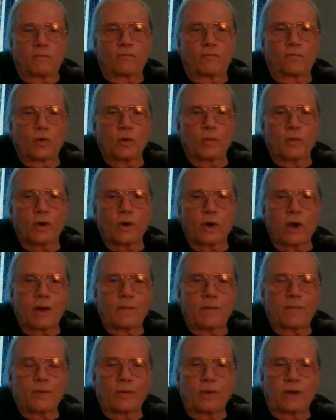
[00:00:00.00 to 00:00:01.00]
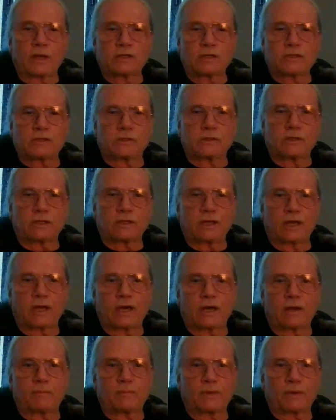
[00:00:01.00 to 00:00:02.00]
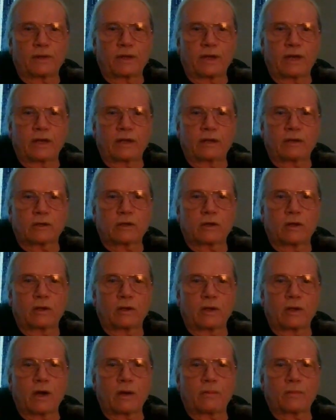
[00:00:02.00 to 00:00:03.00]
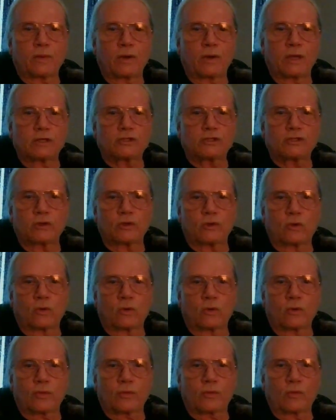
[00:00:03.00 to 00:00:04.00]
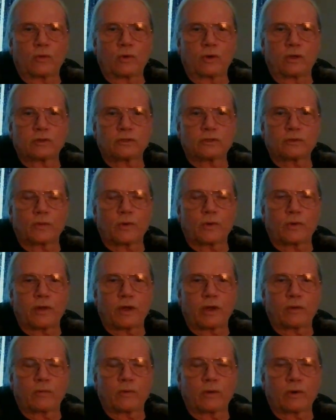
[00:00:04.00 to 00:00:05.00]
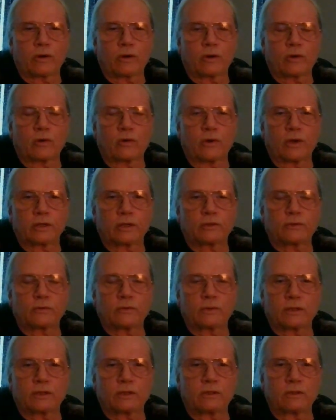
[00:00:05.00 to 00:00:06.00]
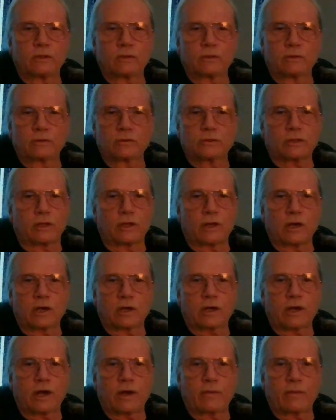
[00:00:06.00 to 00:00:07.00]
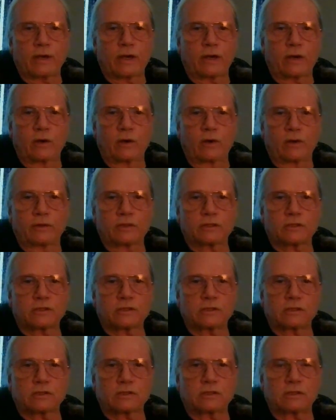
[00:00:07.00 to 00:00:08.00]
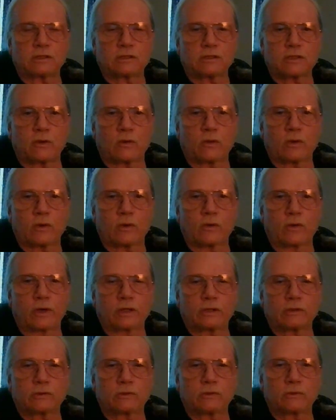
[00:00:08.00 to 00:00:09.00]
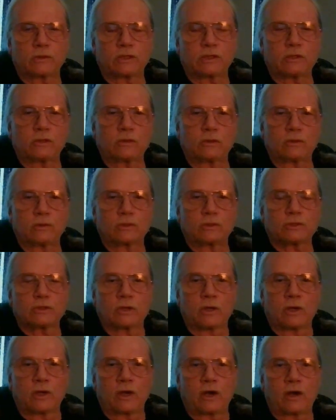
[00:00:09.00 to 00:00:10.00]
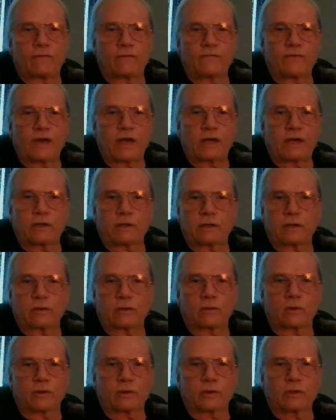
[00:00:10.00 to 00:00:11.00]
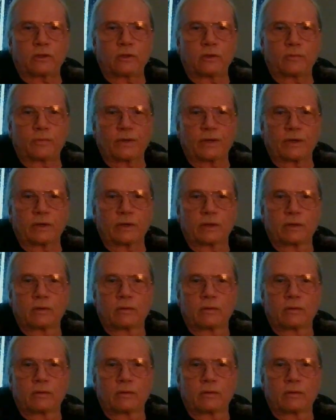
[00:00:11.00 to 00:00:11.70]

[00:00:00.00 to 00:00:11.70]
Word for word: former operation that they had planned called Operation Northwoods, where they were going to accuse a long time ago in the 60s, they were going to accuse Havana or Cuba